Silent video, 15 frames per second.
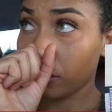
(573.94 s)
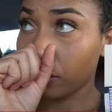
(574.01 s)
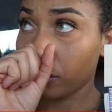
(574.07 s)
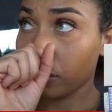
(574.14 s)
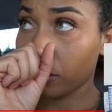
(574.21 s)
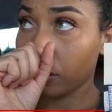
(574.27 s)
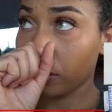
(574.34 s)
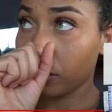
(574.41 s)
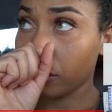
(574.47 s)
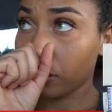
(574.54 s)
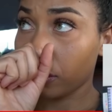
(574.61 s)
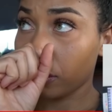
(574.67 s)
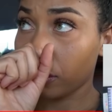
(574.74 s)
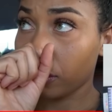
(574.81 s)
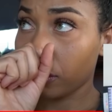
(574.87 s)

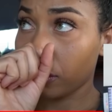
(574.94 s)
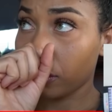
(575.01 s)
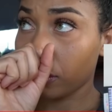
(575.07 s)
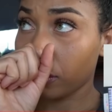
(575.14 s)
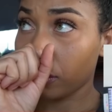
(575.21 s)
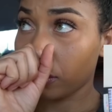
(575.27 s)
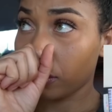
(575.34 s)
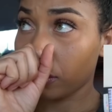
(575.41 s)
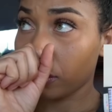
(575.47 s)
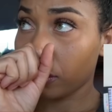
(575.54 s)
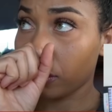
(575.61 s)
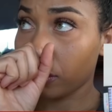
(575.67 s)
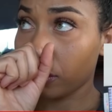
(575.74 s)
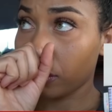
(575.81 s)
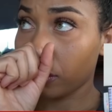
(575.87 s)

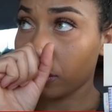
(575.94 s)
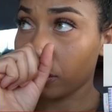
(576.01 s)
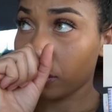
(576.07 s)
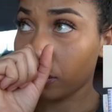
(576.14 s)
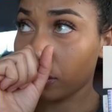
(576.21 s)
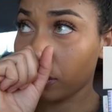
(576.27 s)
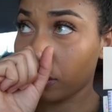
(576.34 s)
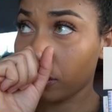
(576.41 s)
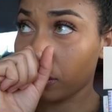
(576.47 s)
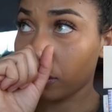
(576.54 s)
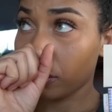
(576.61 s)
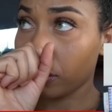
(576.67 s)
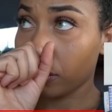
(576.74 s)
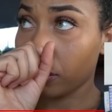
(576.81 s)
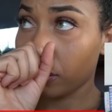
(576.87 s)

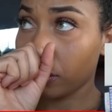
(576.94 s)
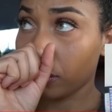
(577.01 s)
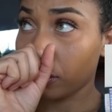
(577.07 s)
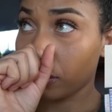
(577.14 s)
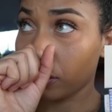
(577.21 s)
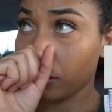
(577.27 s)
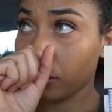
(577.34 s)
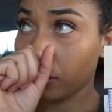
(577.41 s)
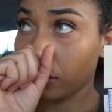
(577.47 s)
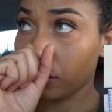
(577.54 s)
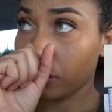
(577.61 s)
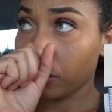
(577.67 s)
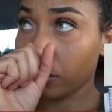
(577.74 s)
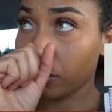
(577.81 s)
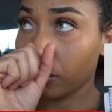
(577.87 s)

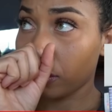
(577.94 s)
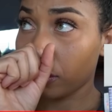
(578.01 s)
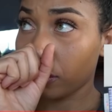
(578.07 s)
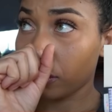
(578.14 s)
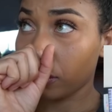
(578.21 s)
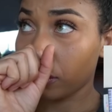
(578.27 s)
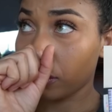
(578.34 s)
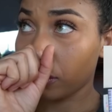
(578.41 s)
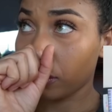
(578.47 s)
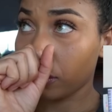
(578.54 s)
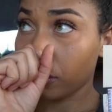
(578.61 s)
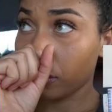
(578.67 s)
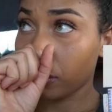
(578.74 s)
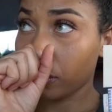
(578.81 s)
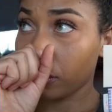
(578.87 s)

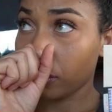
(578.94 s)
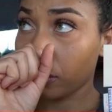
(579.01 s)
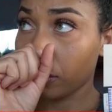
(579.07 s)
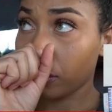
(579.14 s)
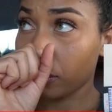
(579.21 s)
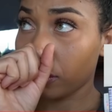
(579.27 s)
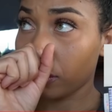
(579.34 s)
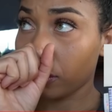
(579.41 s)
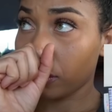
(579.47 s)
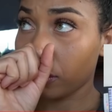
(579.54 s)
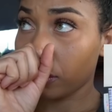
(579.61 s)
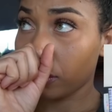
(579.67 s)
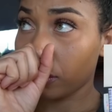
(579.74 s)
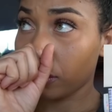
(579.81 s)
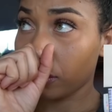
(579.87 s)

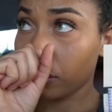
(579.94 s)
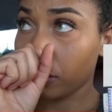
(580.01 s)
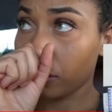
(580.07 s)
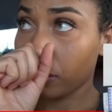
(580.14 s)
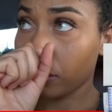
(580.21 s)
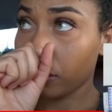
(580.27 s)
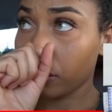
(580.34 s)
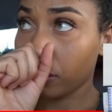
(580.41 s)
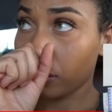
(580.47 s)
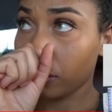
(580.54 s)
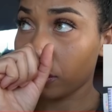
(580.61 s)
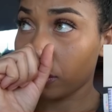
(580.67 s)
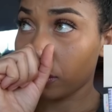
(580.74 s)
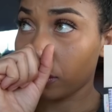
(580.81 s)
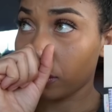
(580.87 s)

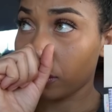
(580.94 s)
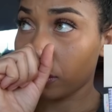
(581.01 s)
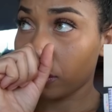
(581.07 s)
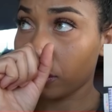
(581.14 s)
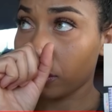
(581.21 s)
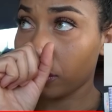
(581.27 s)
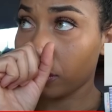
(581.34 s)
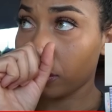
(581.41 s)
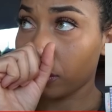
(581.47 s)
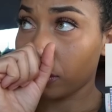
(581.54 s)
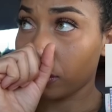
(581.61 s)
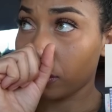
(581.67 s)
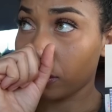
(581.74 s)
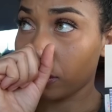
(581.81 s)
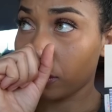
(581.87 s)

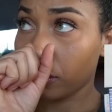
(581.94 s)
This person isn't speaking.